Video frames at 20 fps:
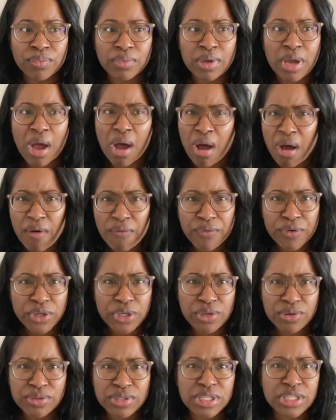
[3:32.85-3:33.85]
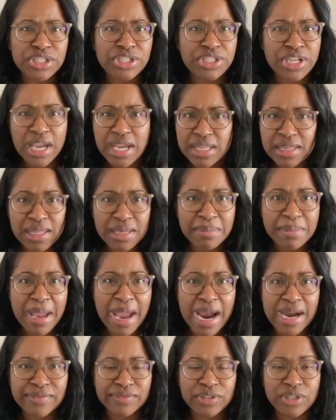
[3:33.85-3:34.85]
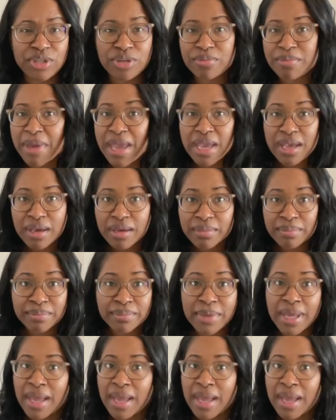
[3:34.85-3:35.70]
call for you to shake them after you make them.